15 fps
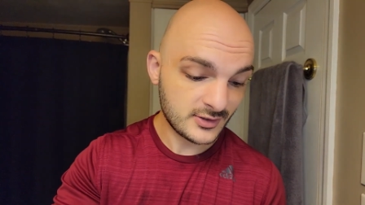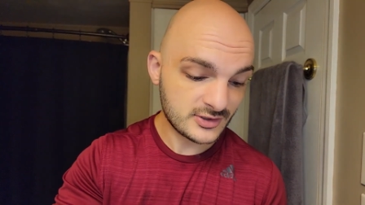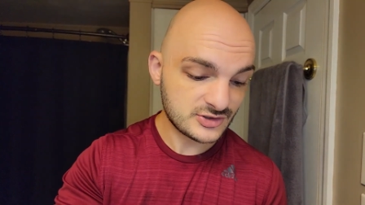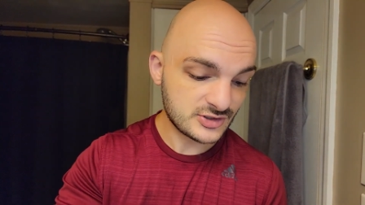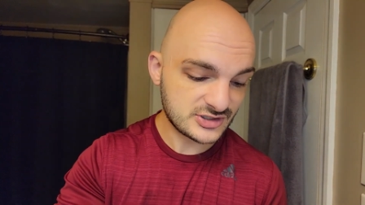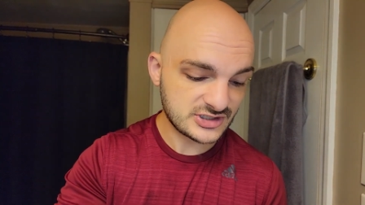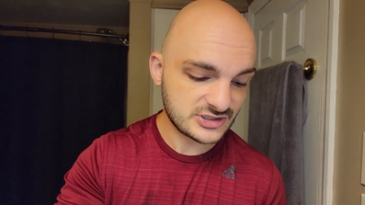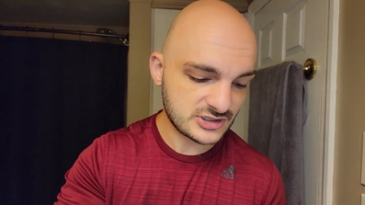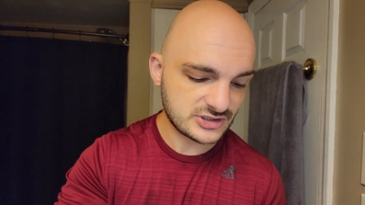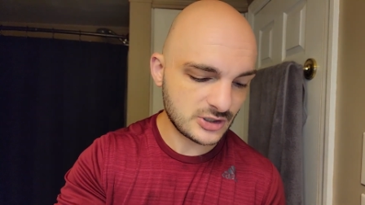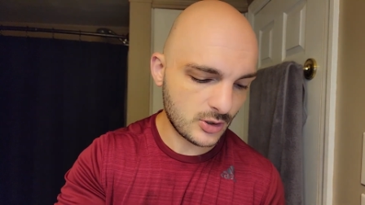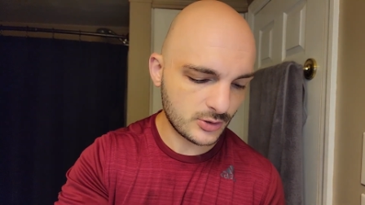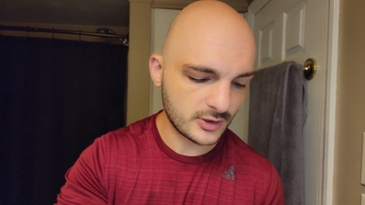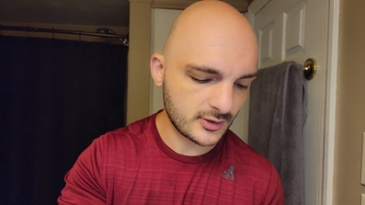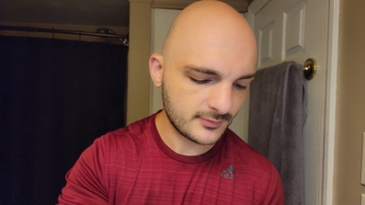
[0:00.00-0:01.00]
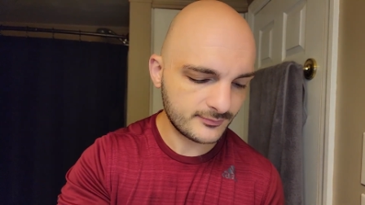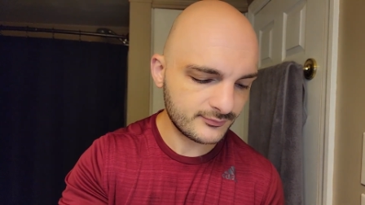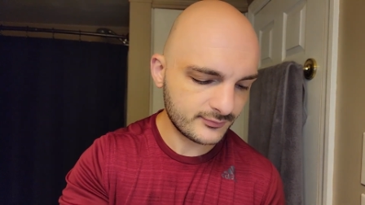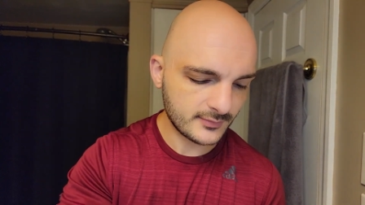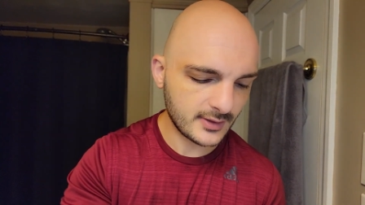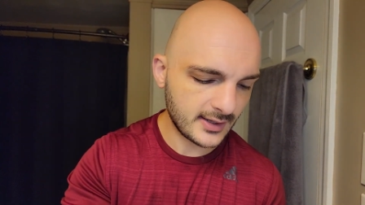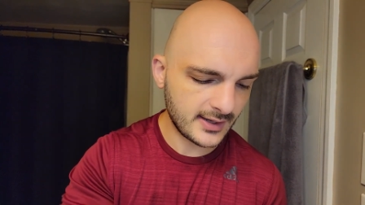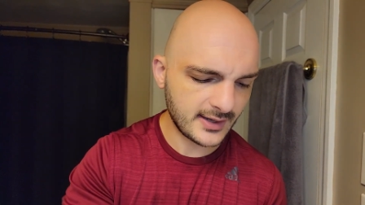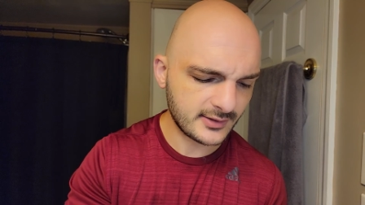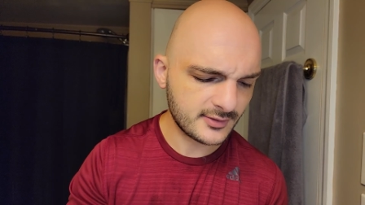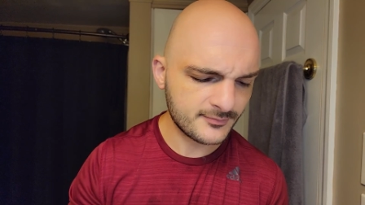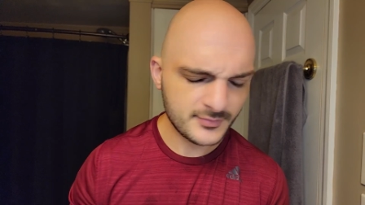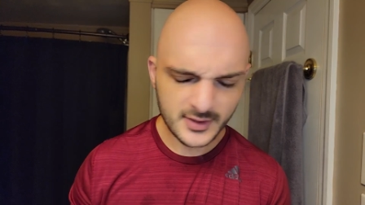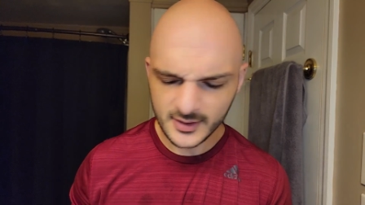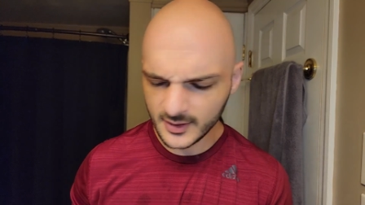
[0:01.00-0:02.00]
So this is the toner, and
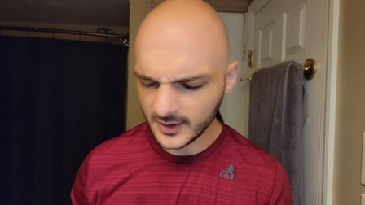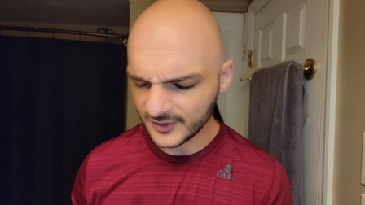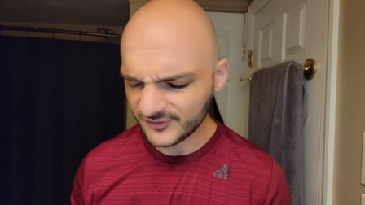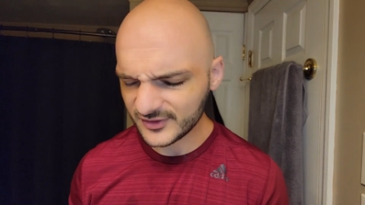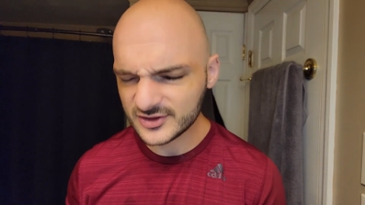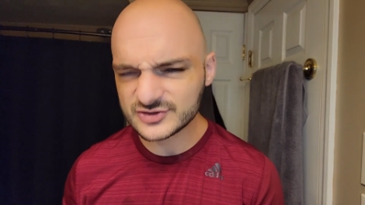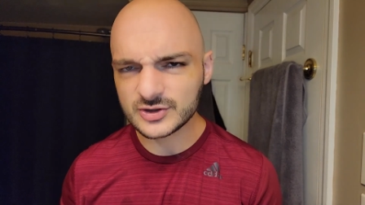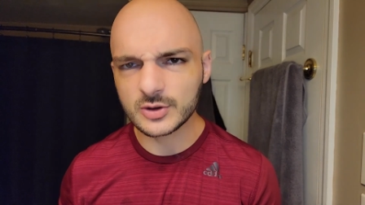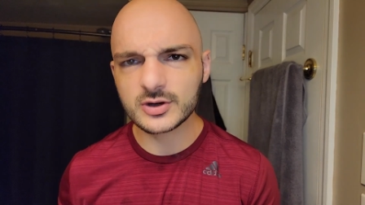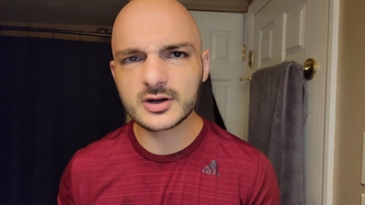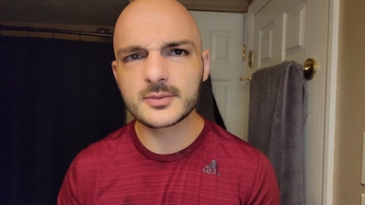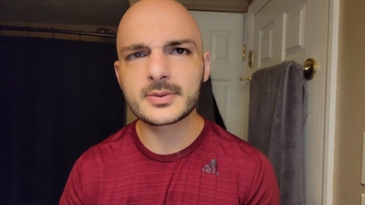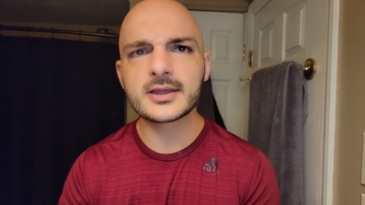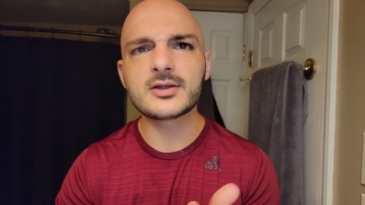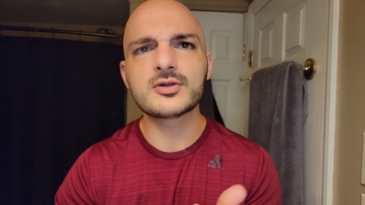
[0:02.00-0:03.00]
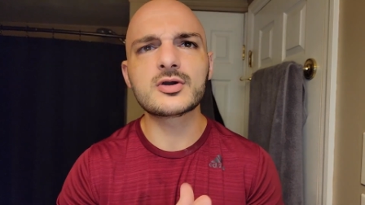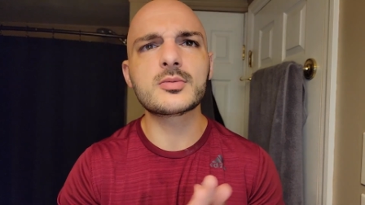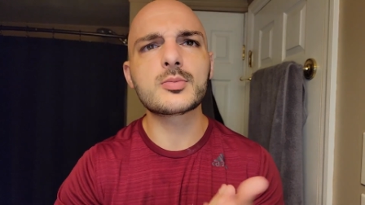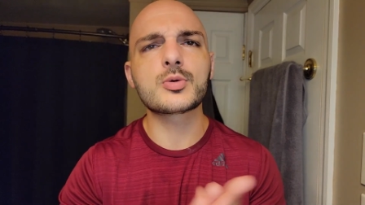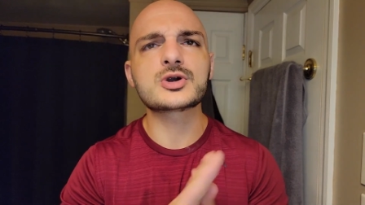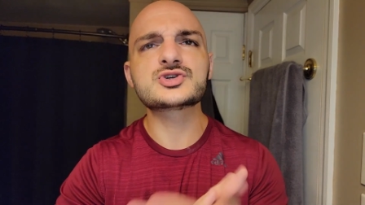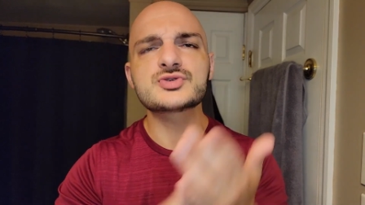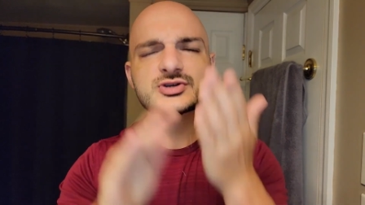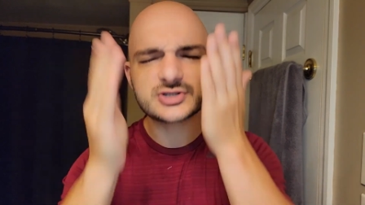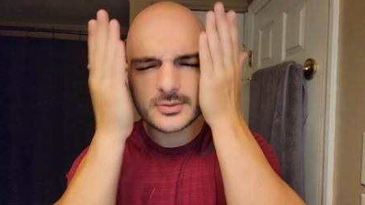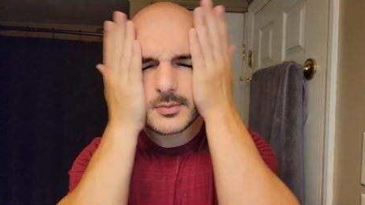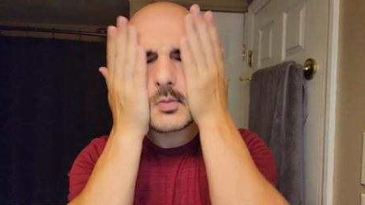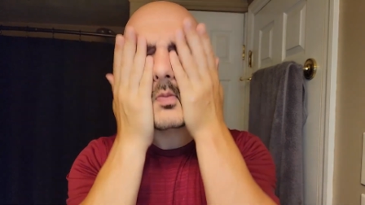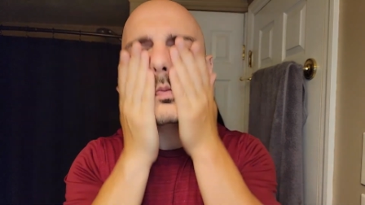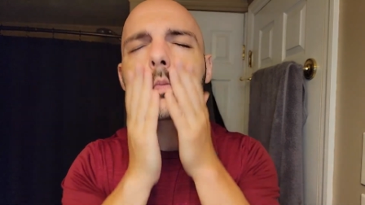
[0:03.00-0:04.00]
I find the toner to be a little bit more
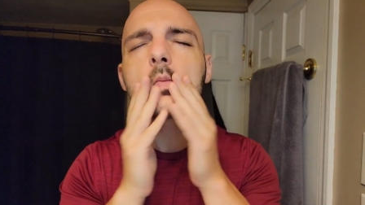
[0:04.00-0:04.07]
stringent.